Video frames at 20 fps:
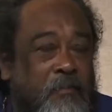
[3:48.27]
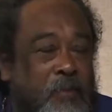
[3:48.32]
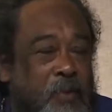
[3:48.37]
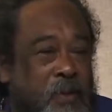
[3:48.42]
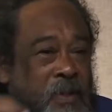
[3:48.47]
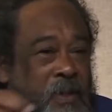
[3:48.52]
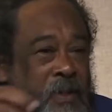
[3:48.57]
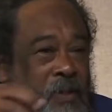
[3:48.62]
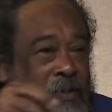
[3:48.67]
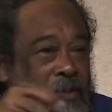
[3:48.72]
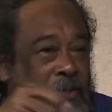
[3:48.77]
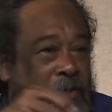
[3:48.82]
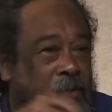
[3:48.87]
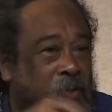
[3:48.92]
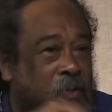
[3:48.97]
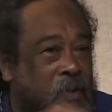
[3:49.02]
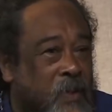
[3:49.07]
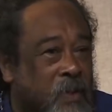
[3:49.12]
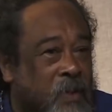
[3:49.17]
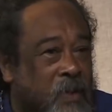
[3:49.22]
put
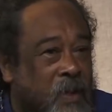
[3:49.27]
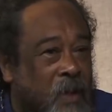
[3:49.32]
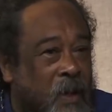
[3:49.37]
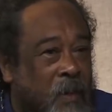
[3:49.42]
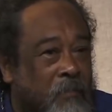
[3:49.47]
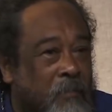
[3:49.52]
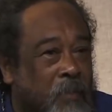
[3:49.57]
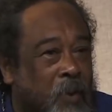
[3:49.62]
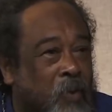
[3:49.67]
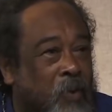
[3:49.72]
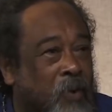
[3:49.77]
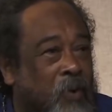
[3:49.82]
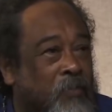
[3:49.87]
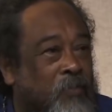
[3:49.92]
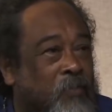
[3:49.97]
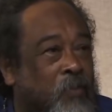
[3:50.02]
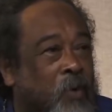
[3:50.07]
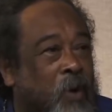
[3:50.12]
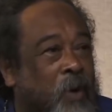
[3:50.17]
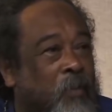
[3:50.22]
into a bowl
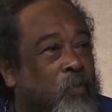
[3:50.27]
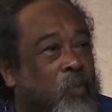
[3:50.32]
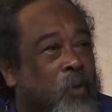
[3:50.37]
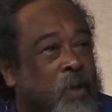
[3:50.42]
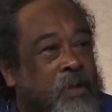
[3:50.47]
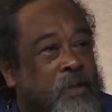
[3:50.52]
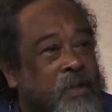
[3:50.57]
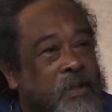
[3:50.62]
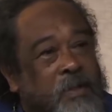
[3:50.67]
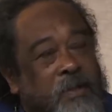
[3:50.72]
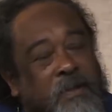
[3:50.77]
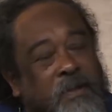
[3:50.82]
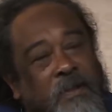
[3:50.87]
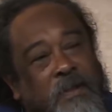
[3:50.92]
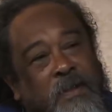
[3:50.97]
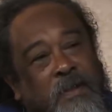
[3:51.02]
of warm water.